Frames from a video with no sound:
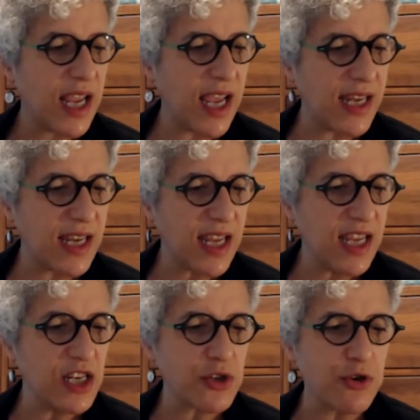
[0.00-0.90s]
and he
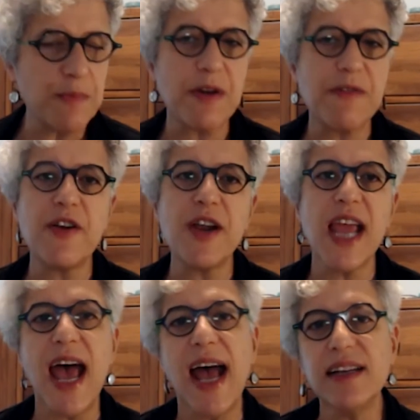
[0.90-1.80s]
and his group are
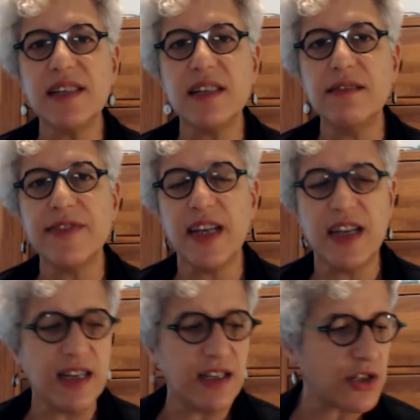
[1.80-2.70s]
very active
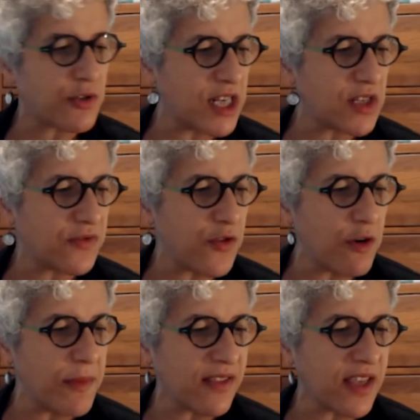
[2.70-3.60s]
in
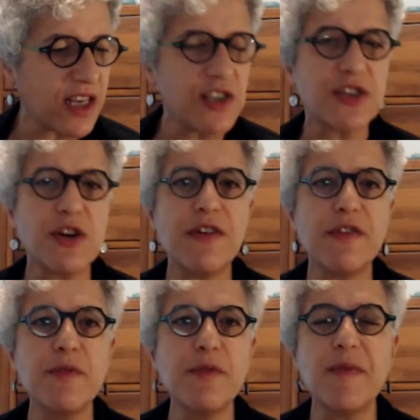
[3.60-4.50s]
transforming the
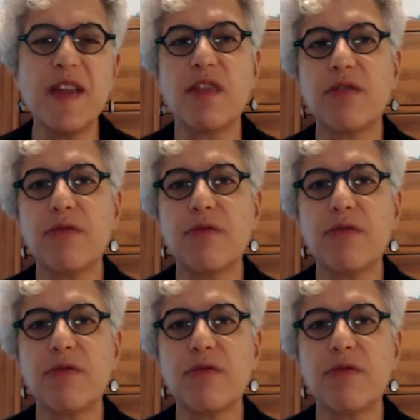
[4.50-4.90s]
conservative movement